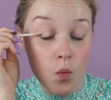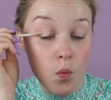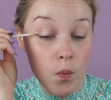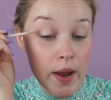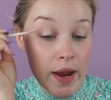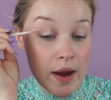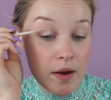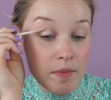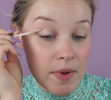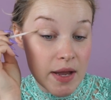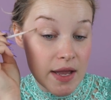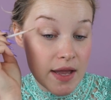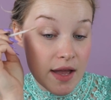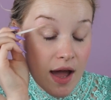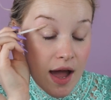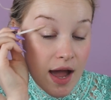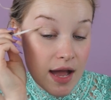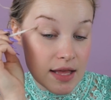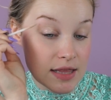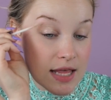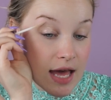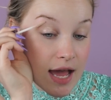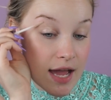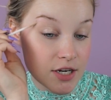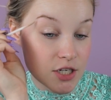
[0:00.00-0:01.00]
where my
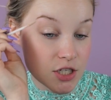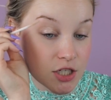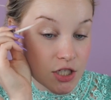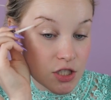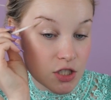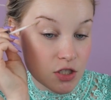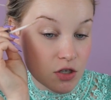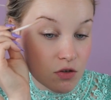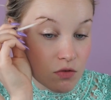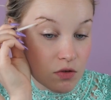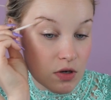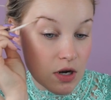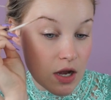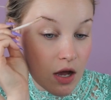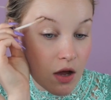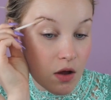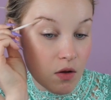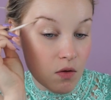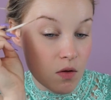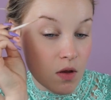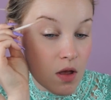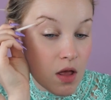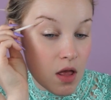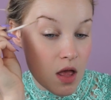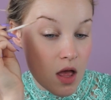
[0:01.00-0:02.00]
eyelashes
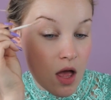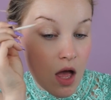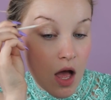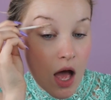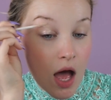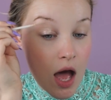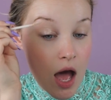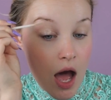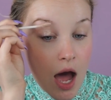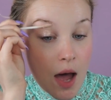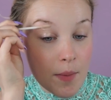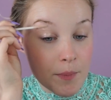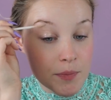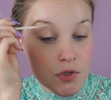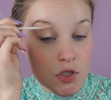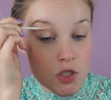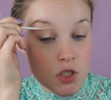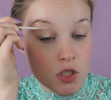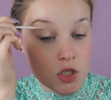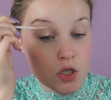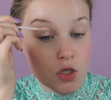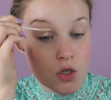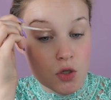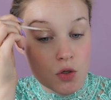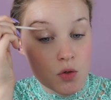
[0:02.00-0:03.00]
grow up
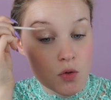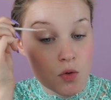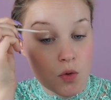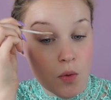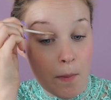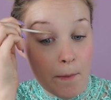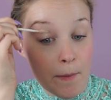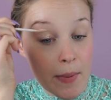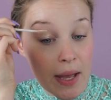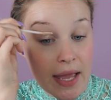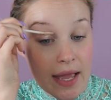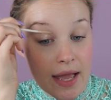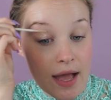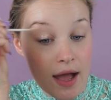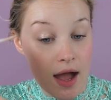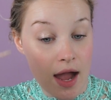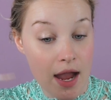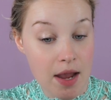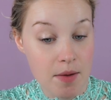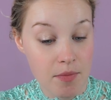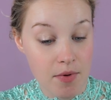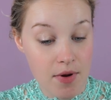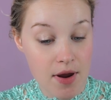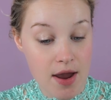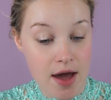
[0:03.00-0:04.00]
to my
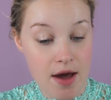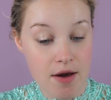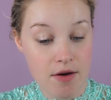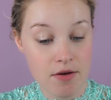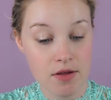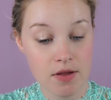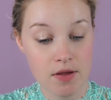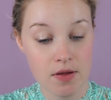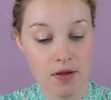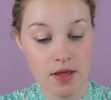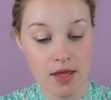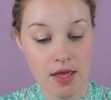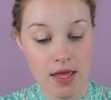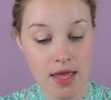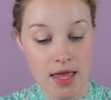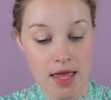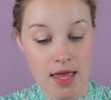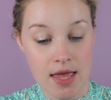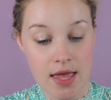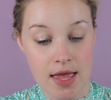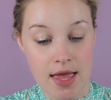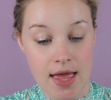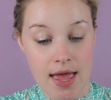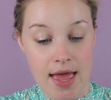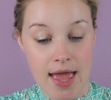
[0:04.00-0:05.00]
eyebrow.
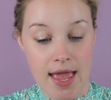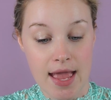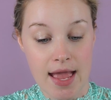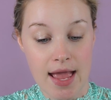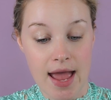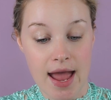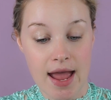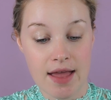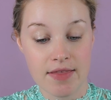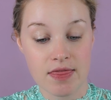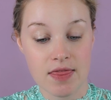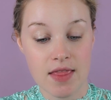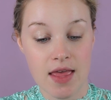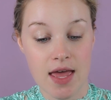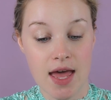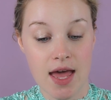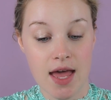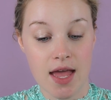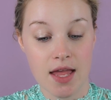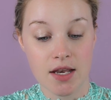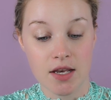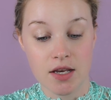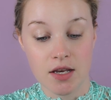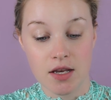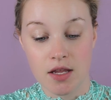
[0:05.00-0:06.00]
And
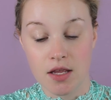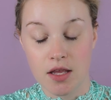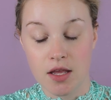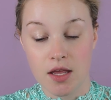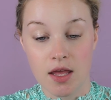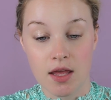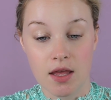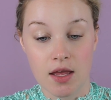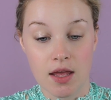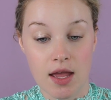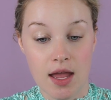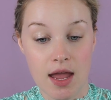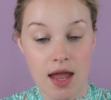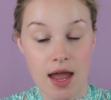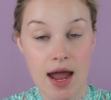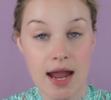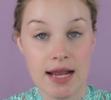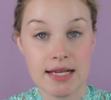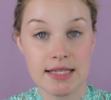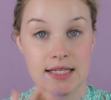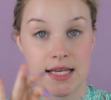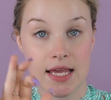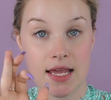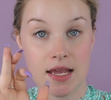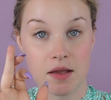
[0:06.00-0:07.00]
then
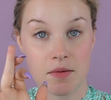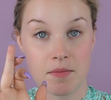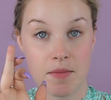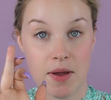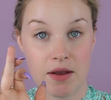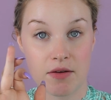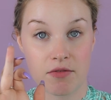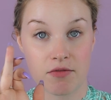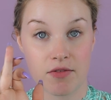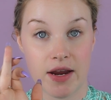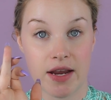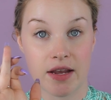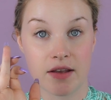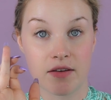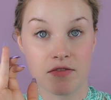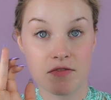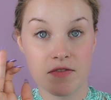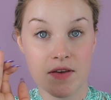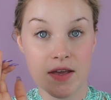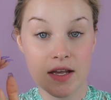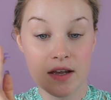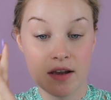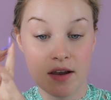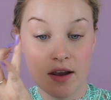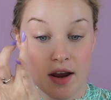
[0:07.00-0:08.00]
I take my ring
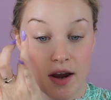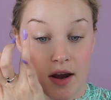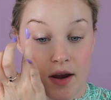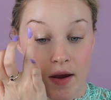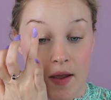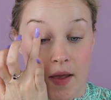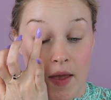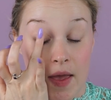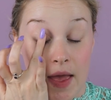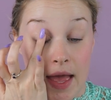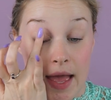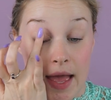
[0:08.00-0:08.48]
finger